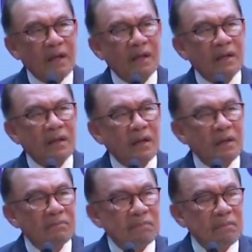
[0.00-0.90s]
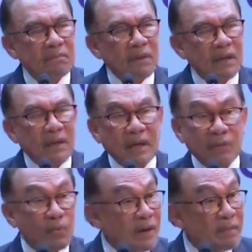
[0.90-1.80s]
Uh, and,
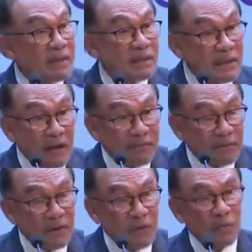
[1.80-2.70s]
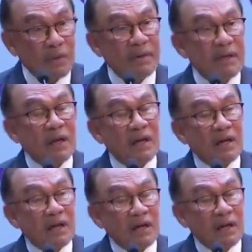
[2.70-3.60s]
and we have been tough. We've been
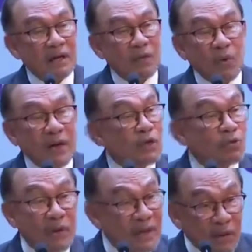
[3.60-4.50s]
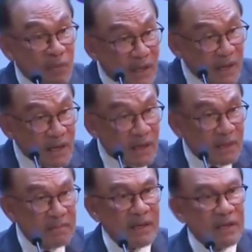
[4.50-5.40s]
uh, working together with India
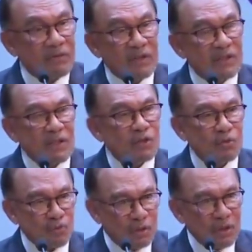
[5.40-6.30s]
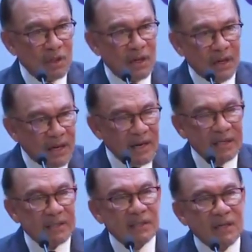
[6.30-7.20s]
in many of these issues
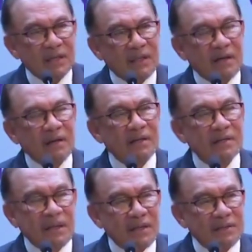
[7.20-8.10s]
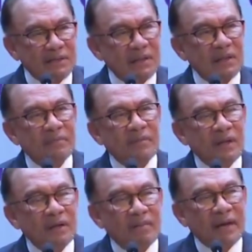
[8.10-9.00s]
against uh, terrorist cells.
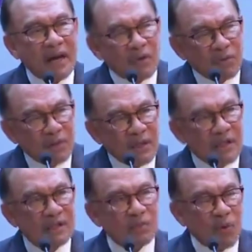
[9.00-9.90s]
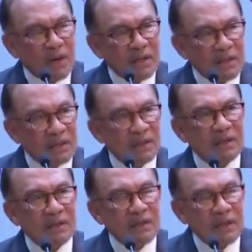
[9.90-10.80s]
Uh, but I do think one
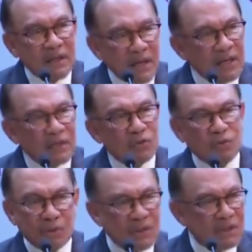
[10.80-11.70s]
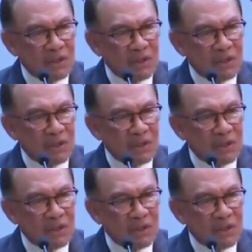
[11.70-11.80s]
uh, case should